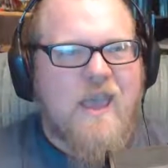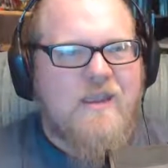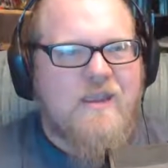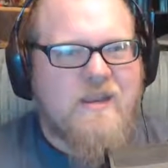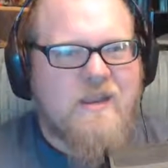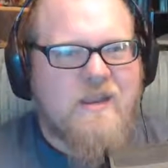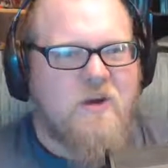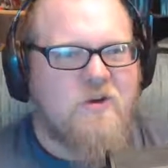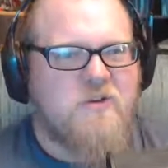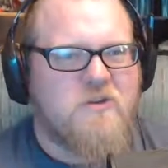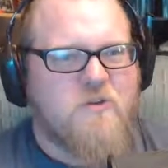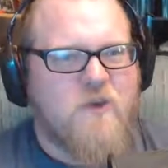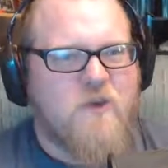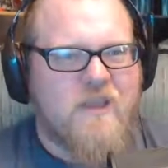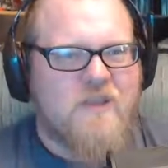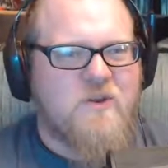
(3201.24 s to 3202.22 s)
edit an
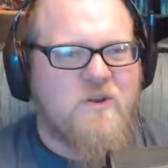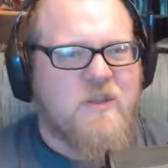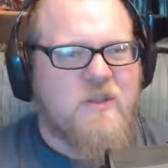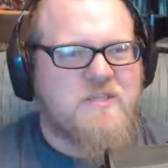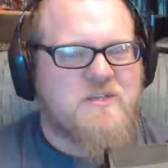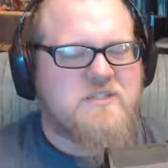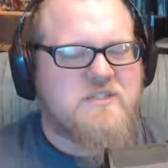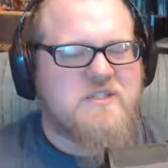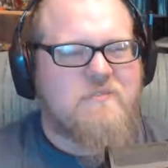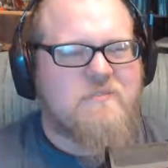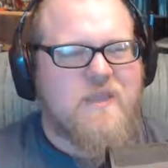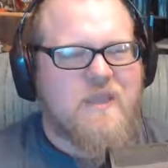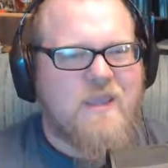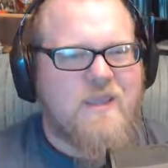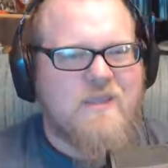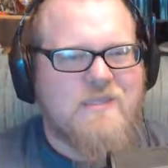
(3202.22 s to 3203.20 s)
earthquake noise or
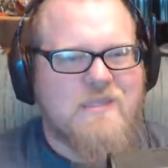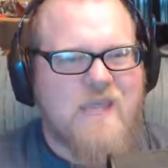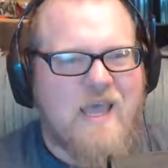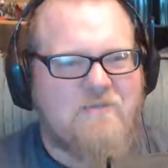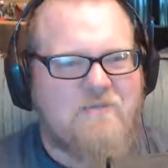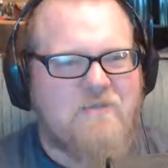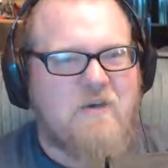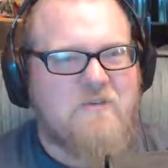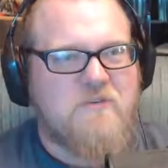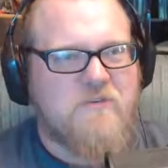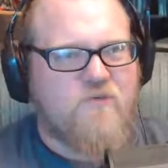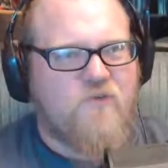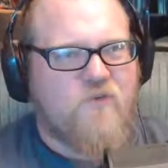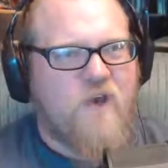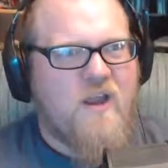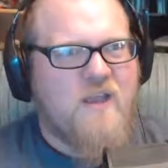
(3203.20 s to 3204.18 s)
something because that was
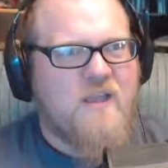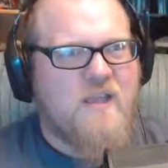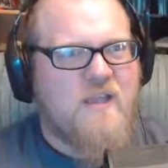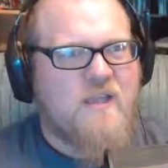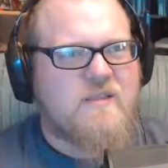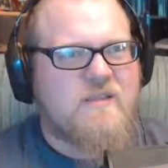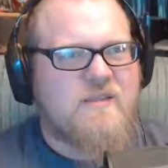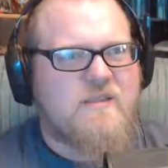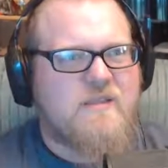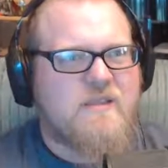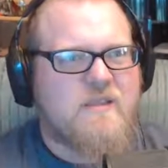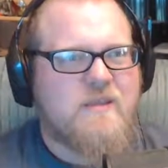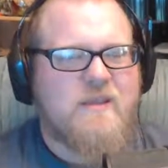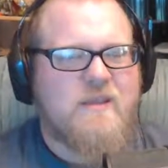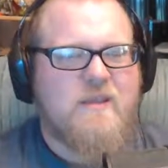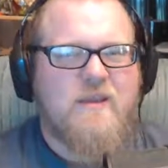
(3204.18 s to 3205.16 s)
frightening. It's
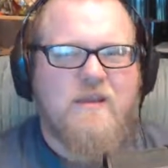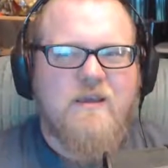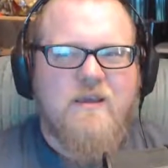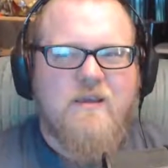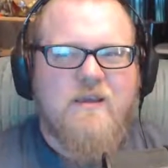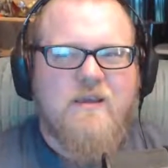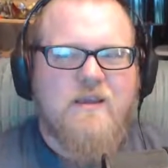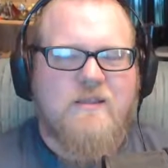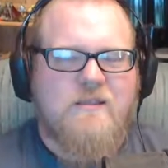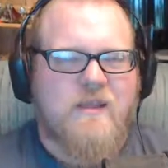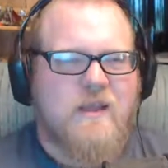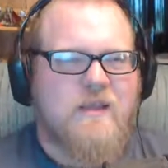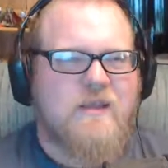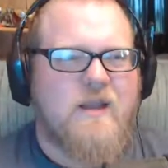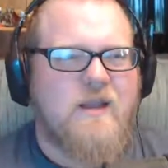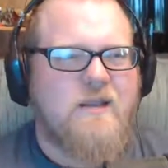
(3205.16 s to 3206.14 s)
like
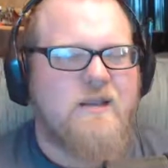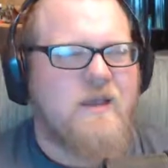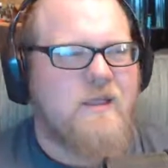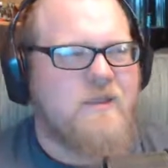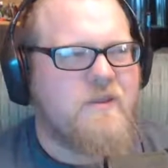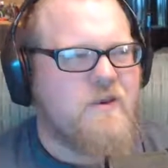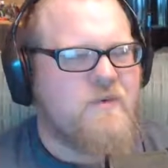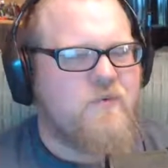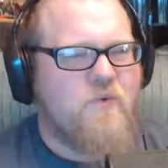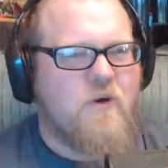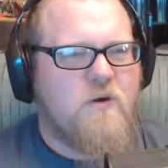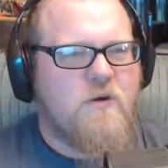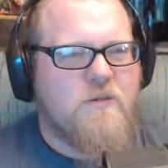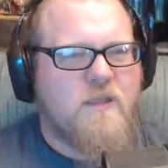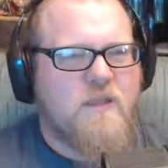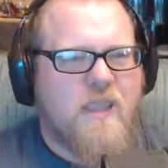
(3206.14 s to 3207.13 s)
another
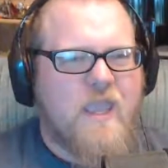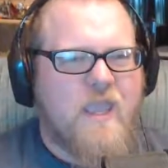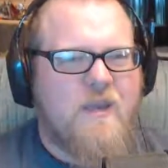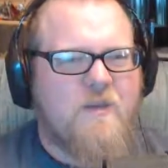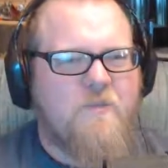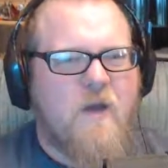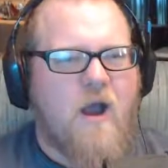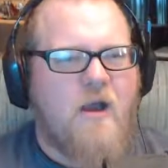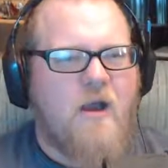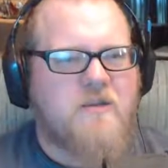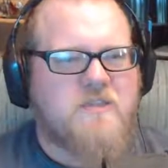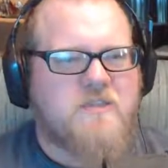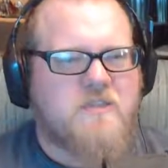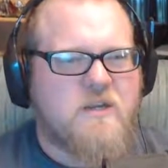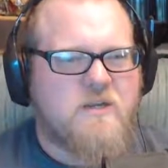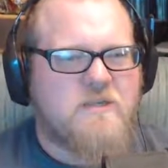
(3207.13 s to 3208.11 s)
world in Kingdom
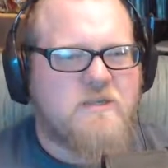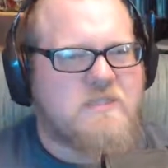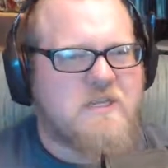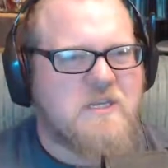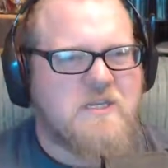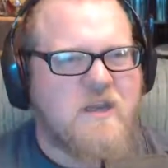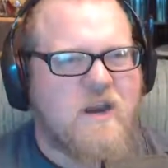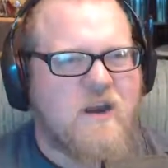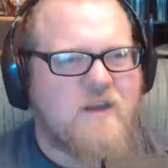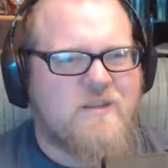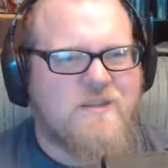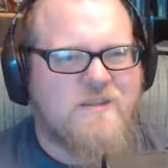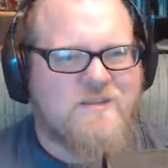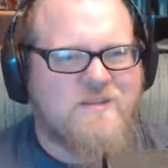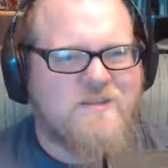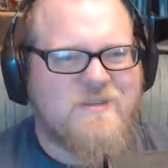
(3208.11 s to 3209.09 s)
Hearts turns to
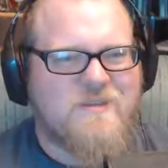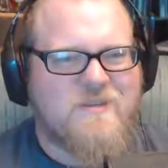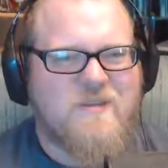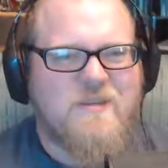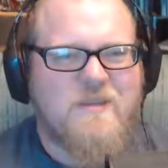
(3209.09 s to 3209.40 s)
darkness.